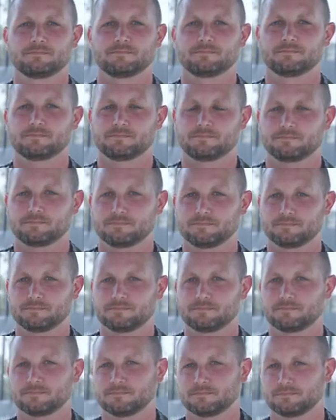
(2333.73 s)

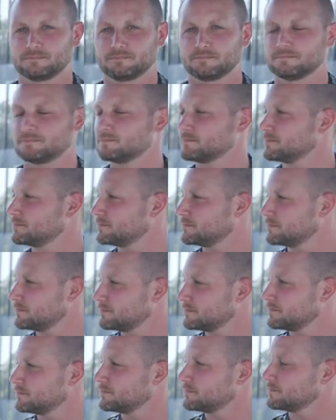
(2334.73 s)

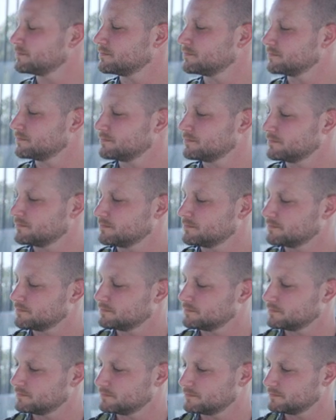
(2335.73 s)

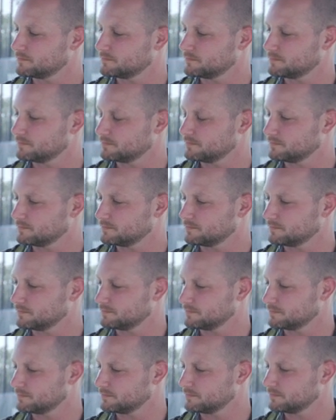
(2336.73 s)

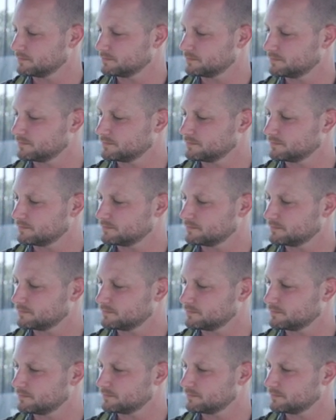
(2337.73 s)
[no speech]